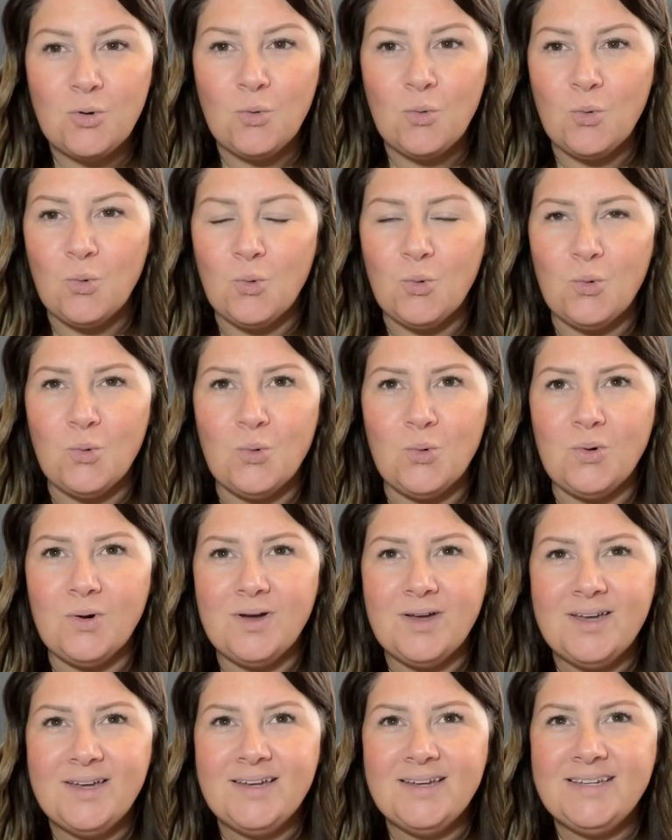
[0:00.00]
Or
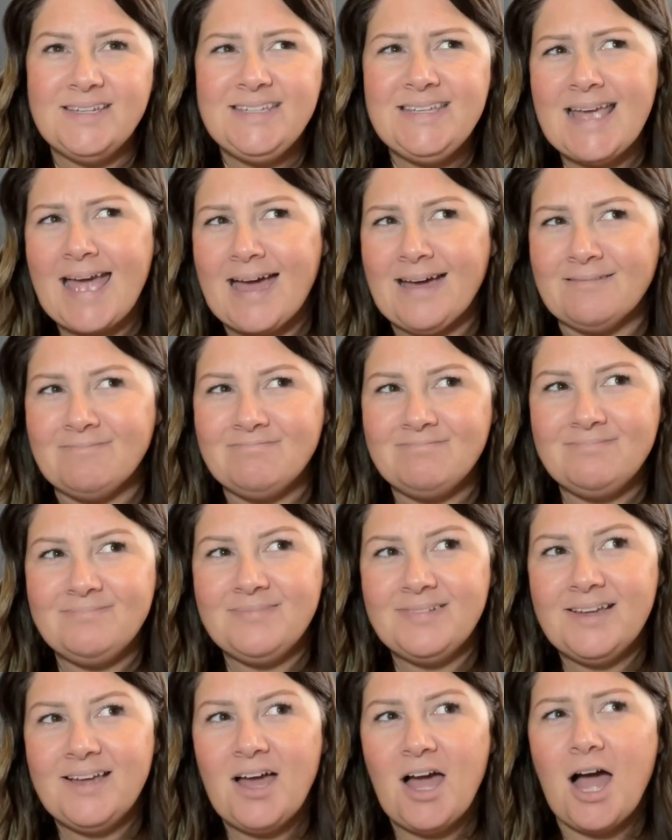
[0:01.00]
yeah,
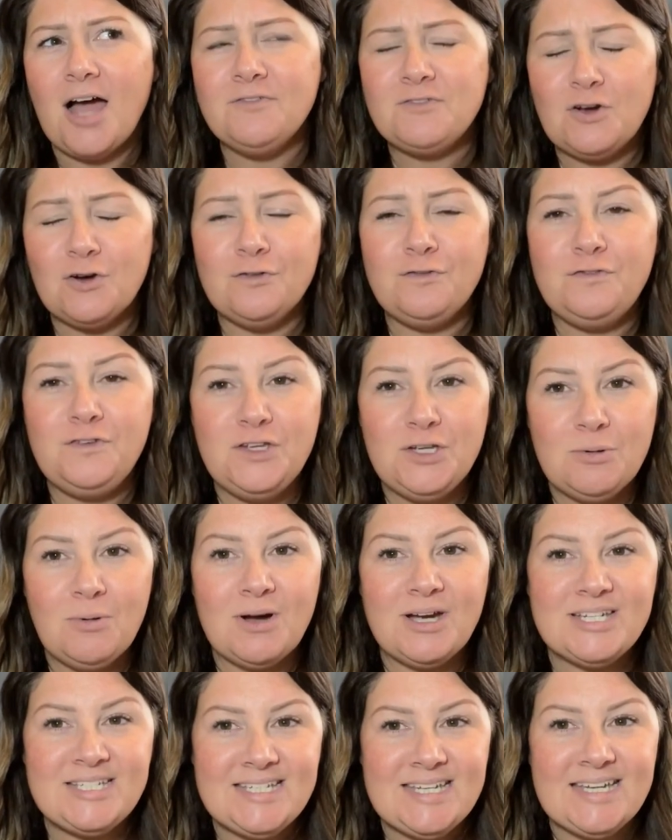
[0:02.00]
I've got a few
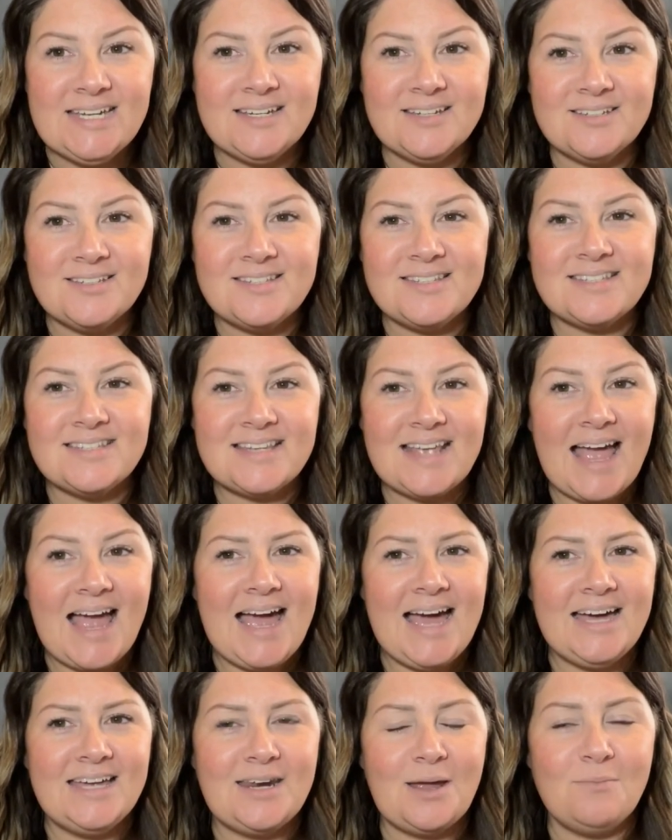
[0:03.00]
ideas
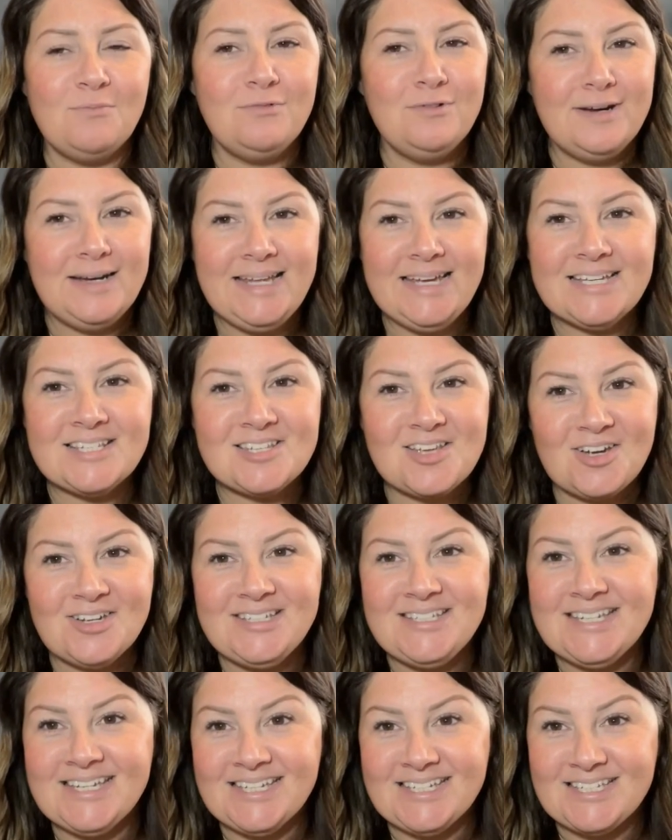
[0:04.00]
and I'm really
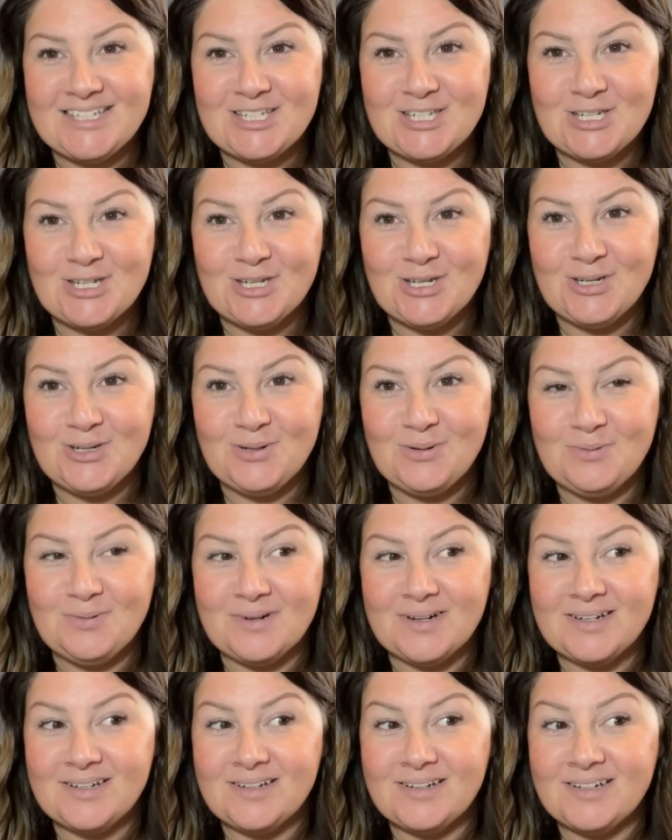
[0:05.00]
excited
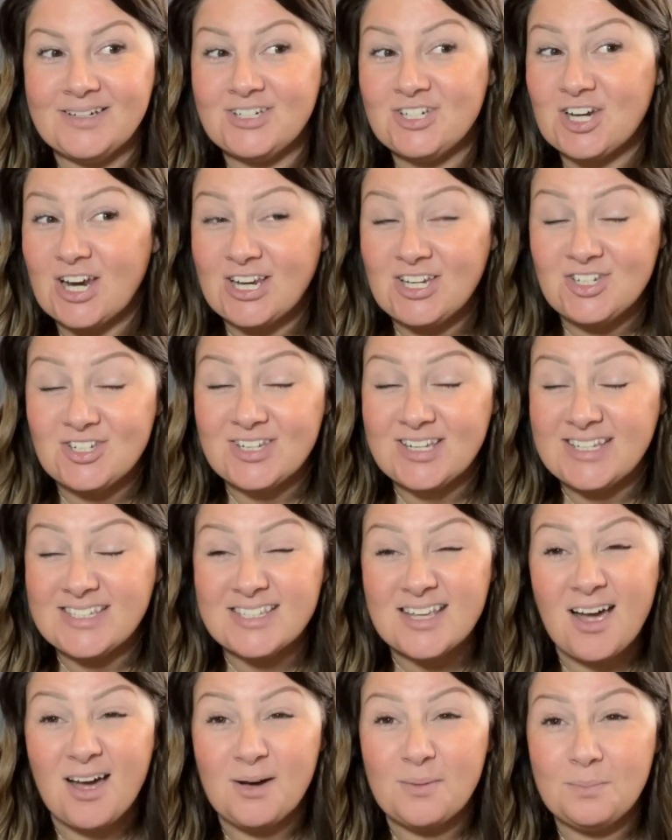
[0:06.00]
to change things
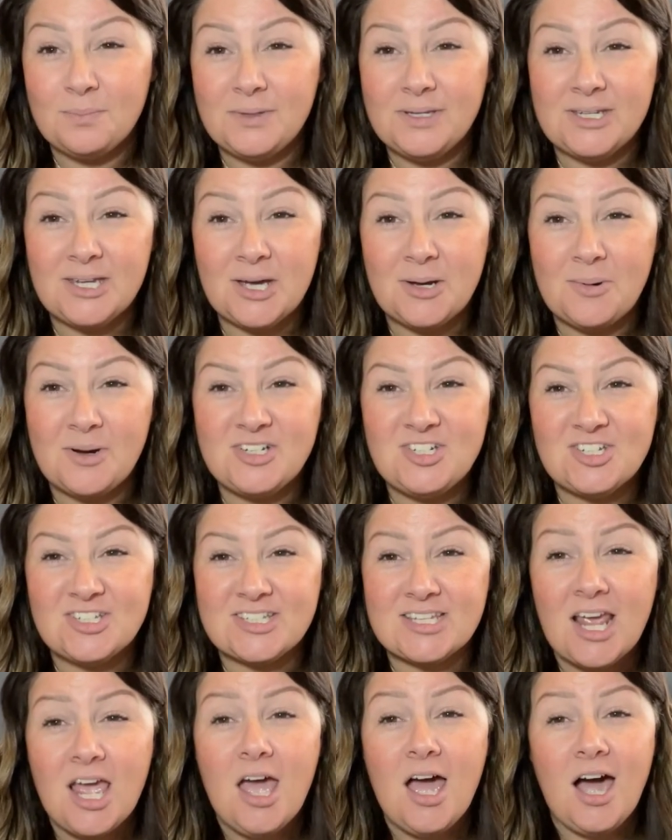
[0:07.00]
up. You know, I
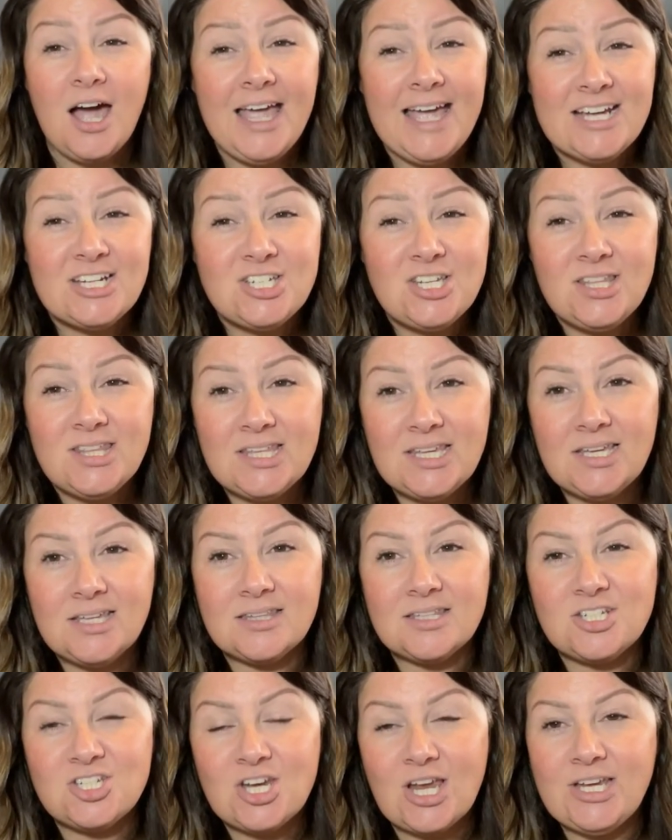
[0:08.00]
actually think
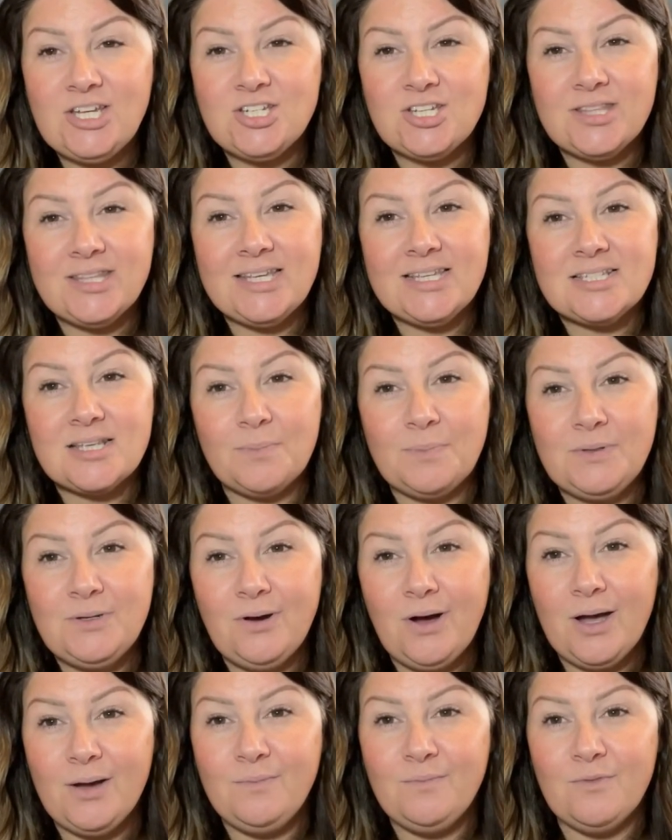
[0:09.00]
that changing things up in
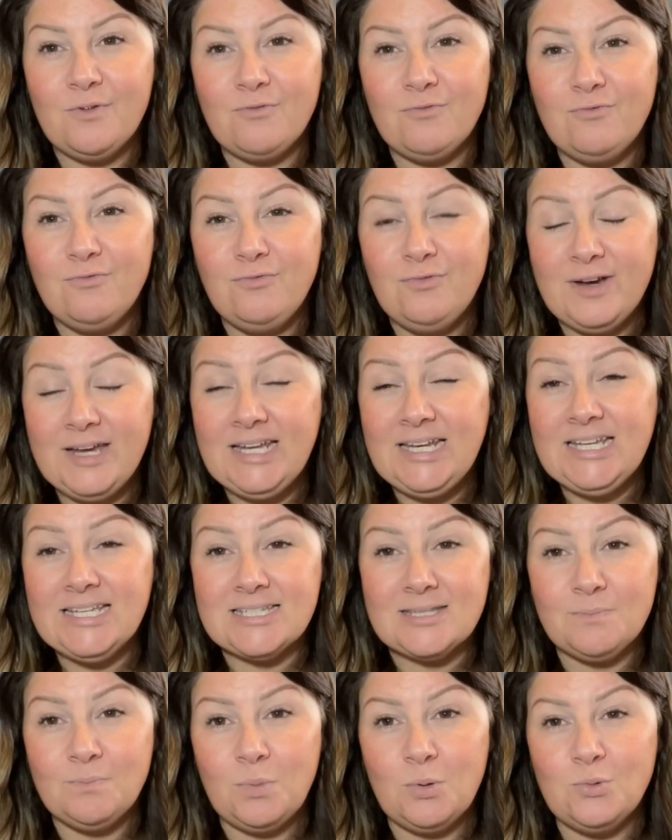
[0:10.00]
your home really
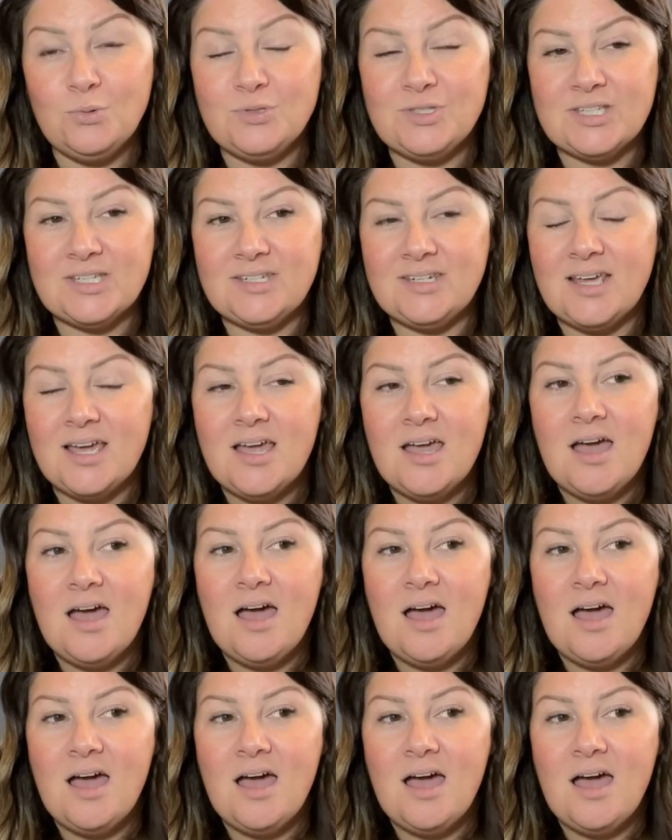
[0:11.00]
is important.